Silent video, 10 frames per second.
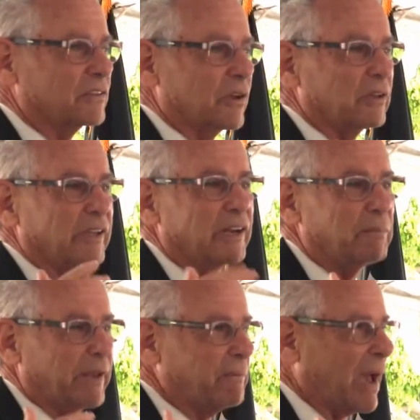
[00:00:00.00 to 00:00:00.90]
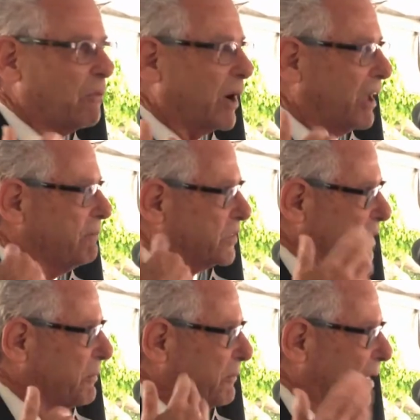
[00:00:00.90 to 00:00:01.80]
So a little bit about
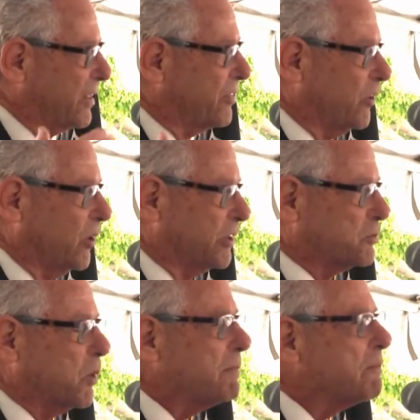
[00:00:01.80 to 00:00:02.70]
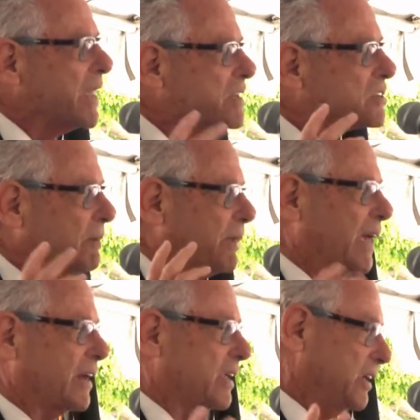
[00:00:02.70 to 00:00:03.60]
some of my thoughts. What makes a
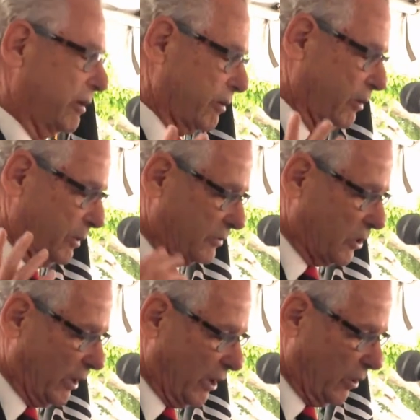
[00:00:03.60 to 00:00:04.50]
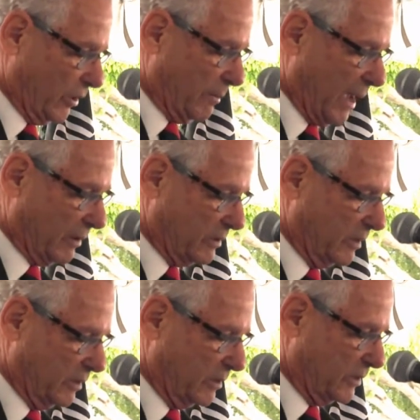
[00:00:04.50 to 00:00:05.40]
man a hero? We heard about
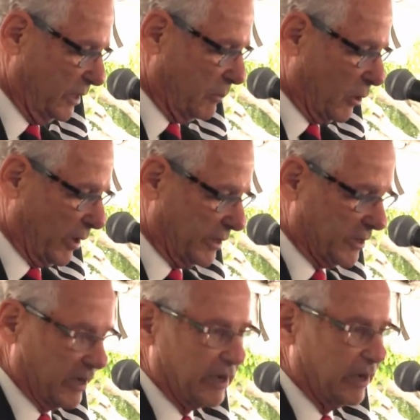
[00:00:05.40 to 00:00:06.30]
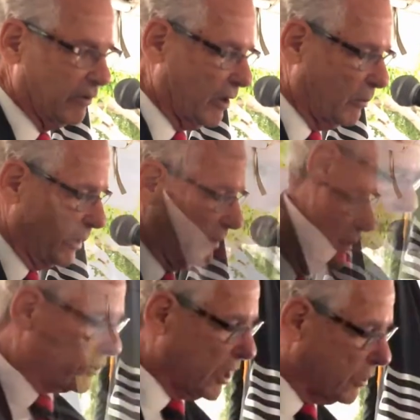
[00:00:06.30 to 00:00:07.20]
Tibor as a hero.
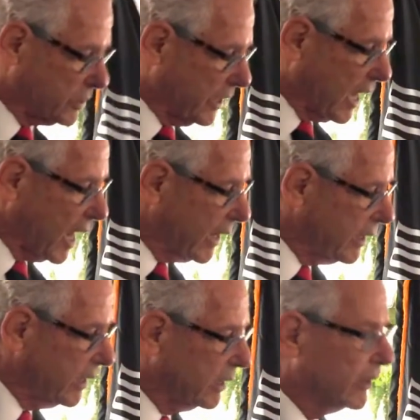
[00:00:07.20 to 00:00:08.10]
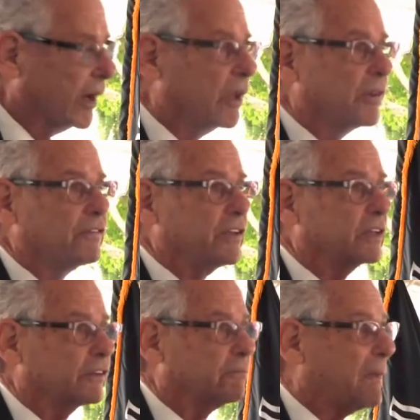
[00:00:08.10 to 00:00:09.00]
There's no denying that on the
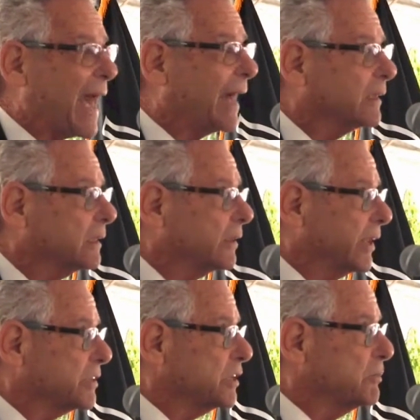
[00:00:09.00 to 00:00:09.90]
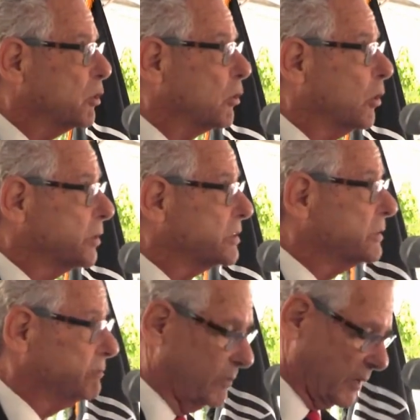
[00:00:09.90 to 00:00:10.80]
field of battle that Tibor, or
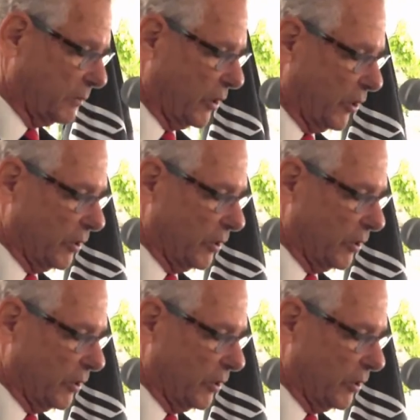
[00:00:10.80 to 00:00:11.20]
we